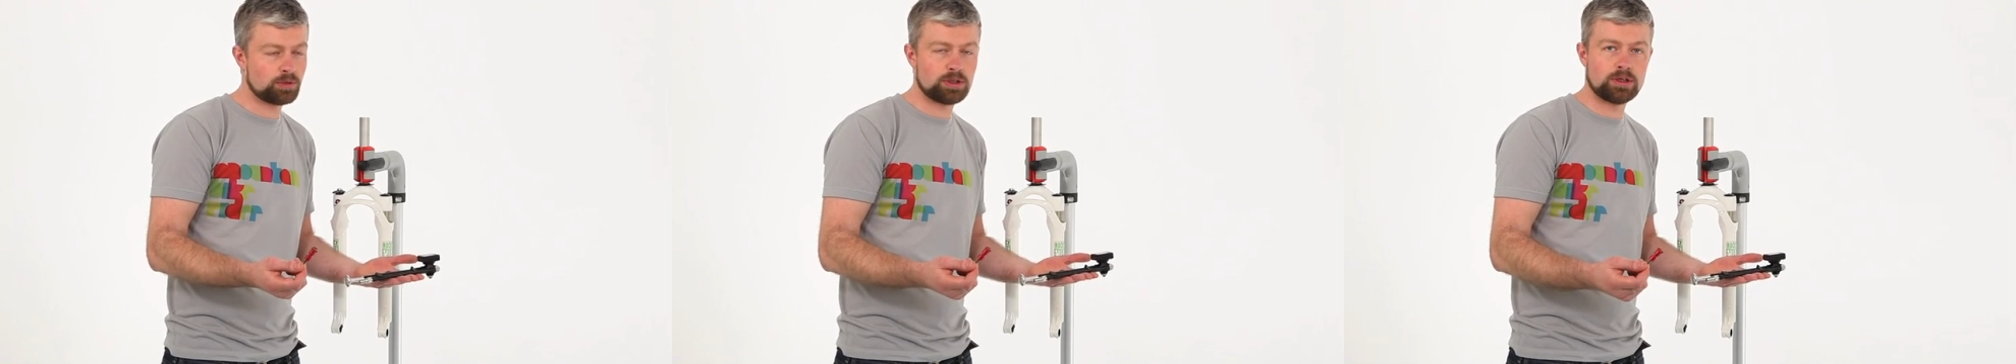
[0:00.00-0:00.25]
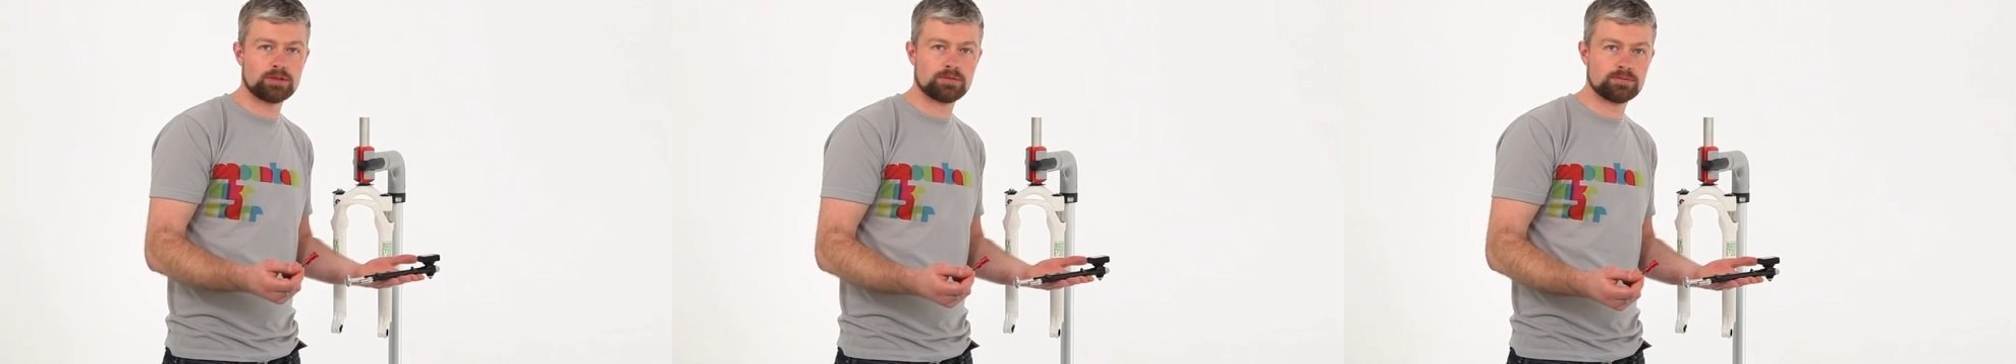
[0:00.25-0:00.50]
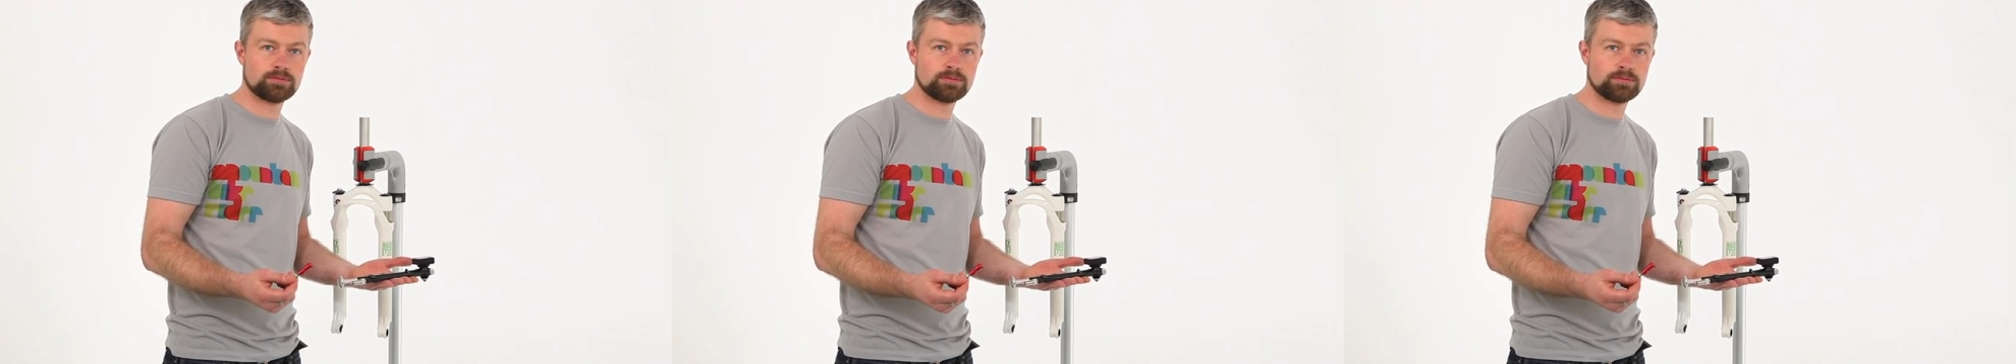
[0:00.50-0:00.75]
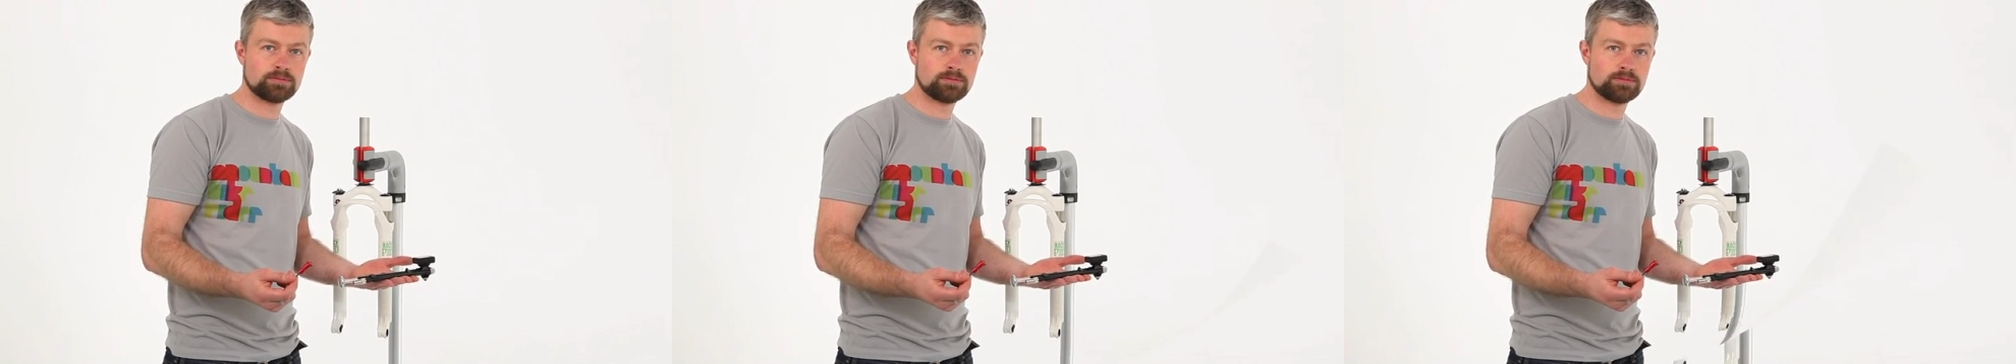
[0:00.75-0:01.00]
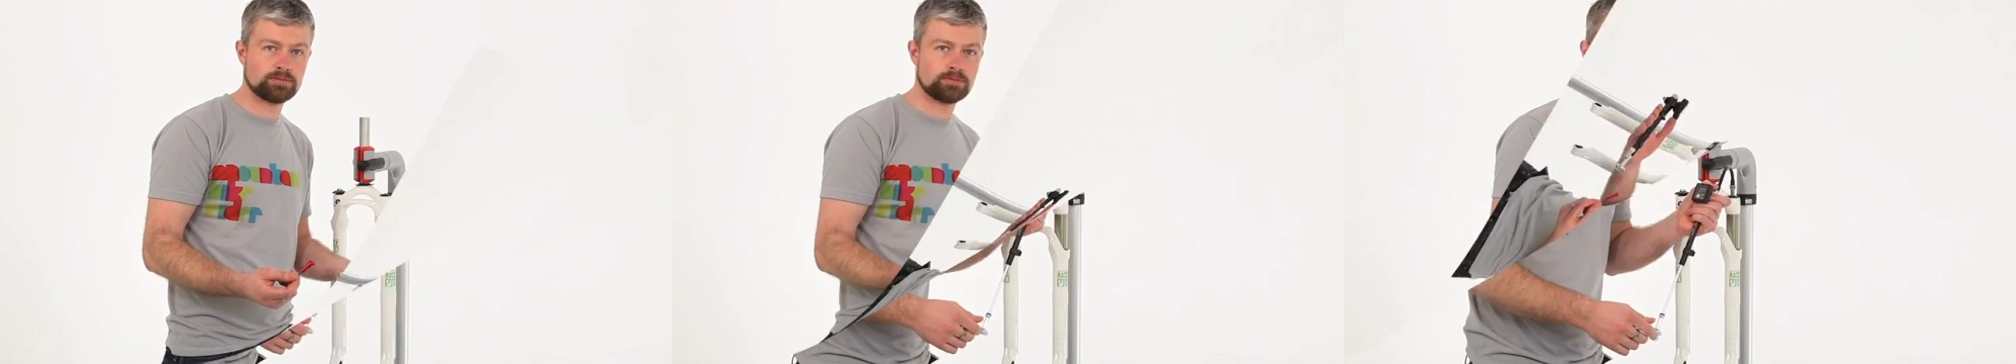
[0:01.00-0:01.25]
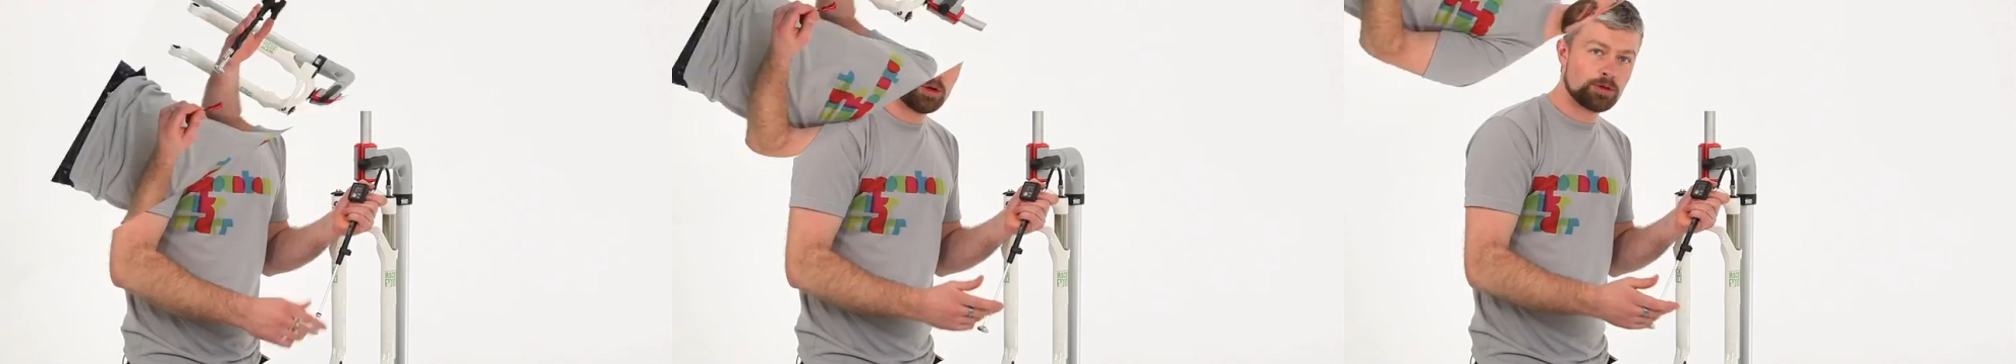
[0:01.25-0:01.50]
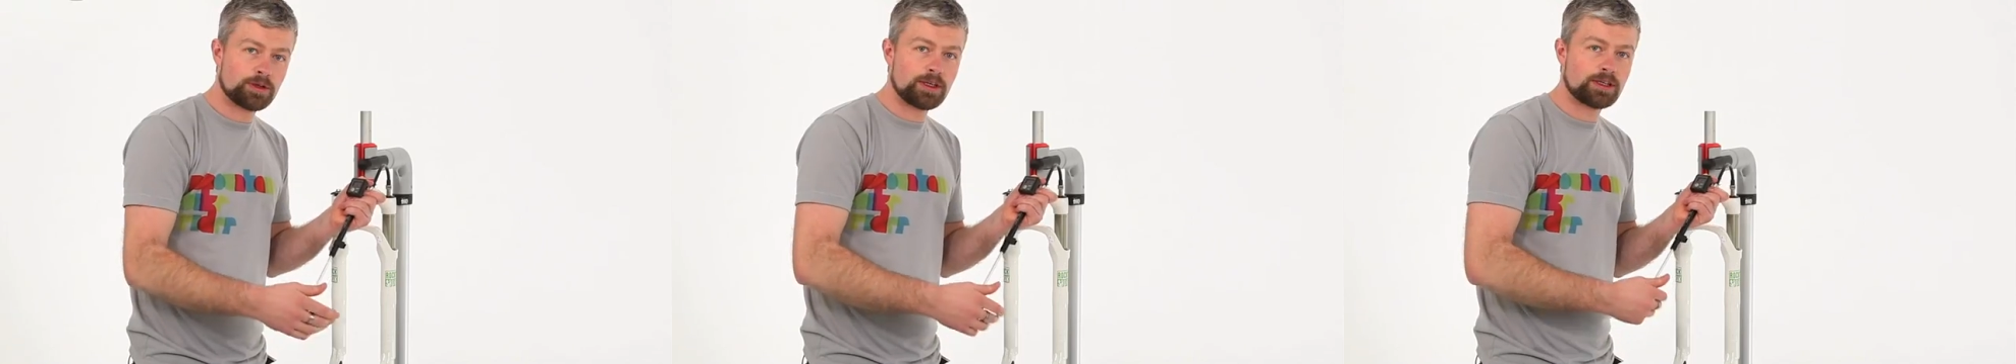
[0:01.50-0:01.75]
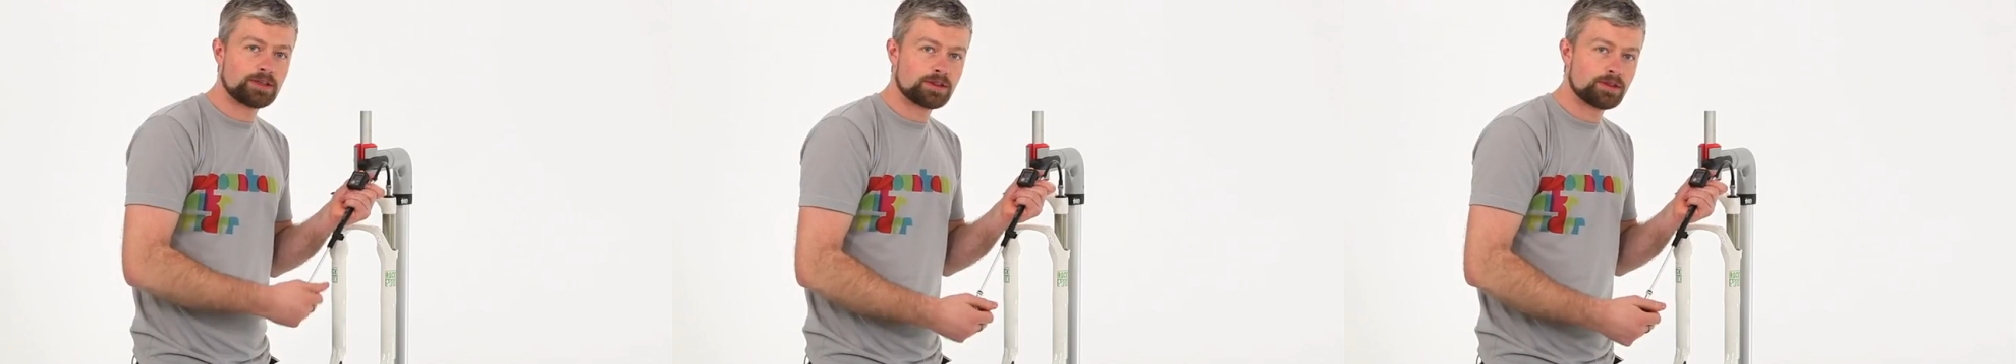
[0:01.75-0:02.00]
we're done. One
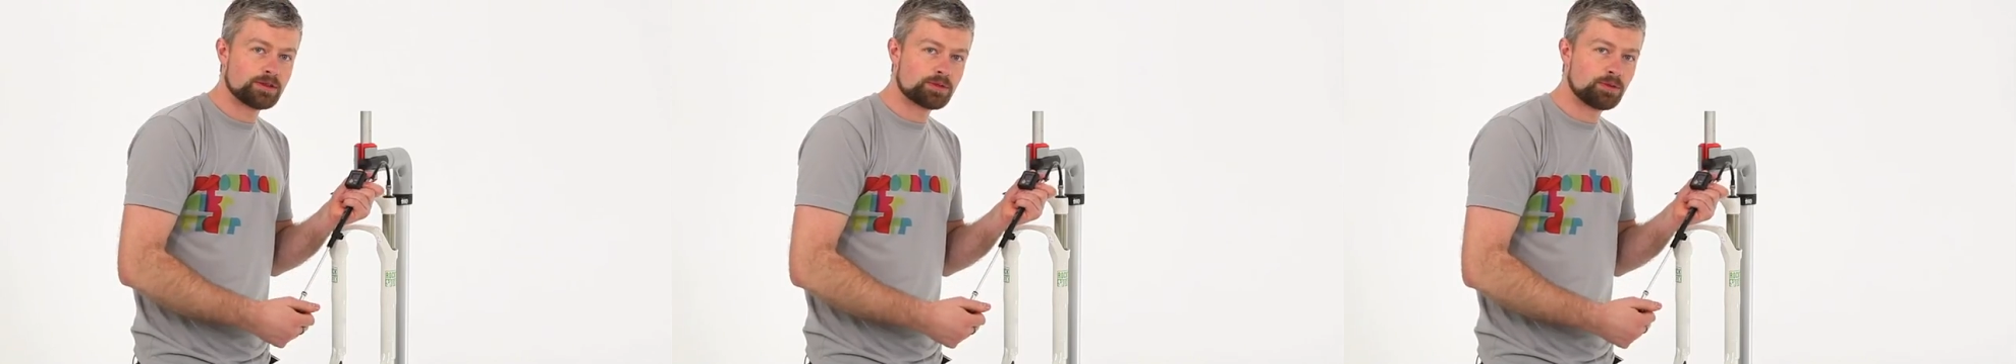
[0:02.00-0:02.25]
thing that's